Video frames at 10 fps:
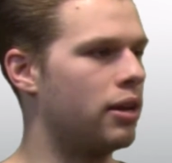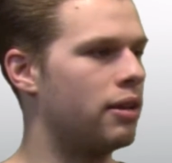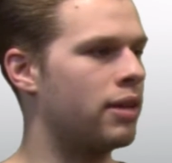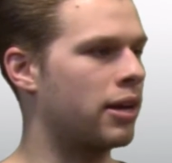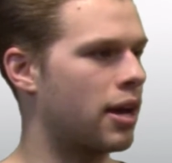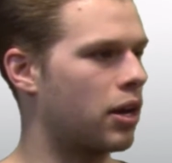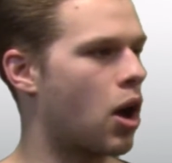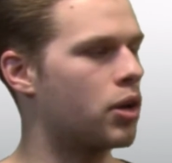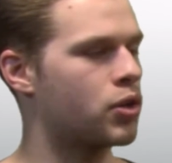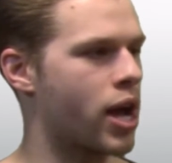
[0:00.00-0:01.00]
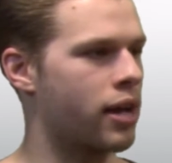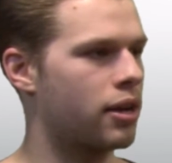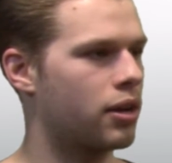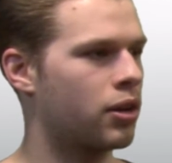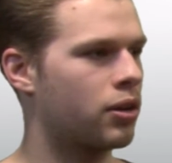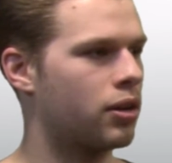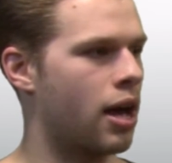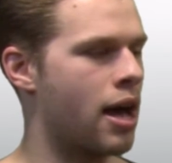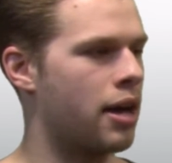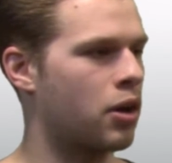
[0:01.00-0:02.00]
But that kind of
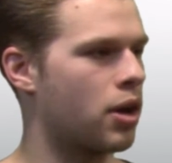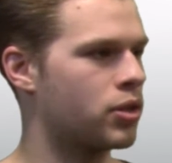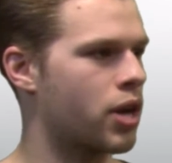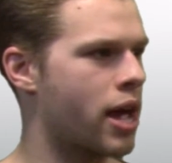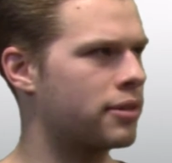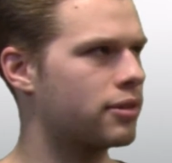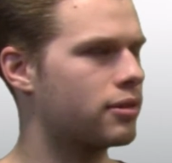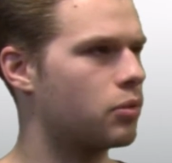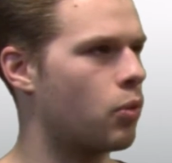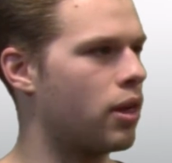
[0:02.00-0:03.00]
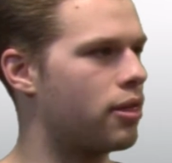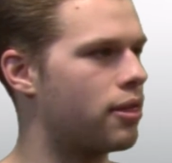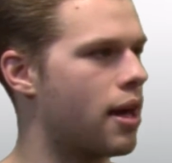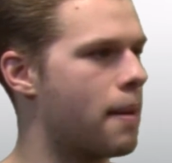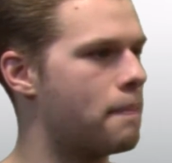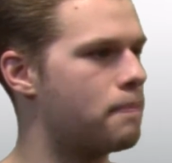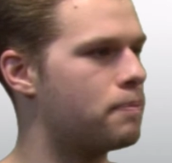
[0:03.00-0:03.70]
contrasts with